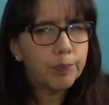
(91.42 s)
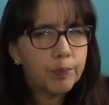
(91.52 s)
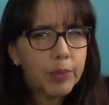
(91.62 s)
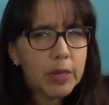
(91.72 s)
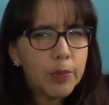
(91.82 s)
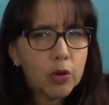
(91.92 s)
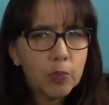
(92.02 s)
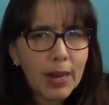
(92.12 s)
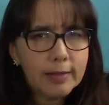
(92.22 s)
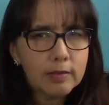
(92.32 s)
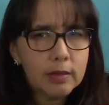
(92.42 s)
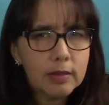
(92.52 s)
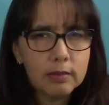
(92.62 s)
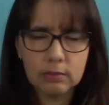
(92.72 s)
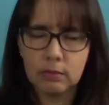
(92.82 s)
Paper or plastic?
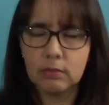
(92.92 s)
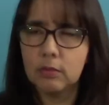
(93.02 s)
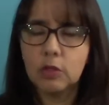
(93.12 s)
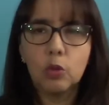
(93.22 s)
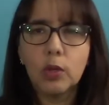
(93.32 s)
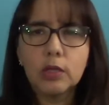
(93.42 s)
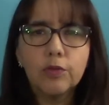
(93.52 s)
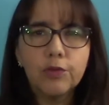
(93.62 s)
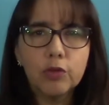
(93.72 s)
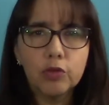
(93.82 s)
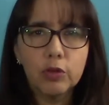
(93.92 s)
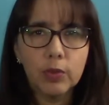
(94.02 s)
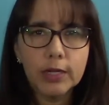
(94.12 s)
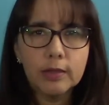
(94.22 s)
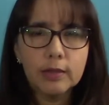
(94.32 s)
Quite confusing,
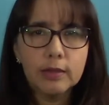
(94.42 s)
right?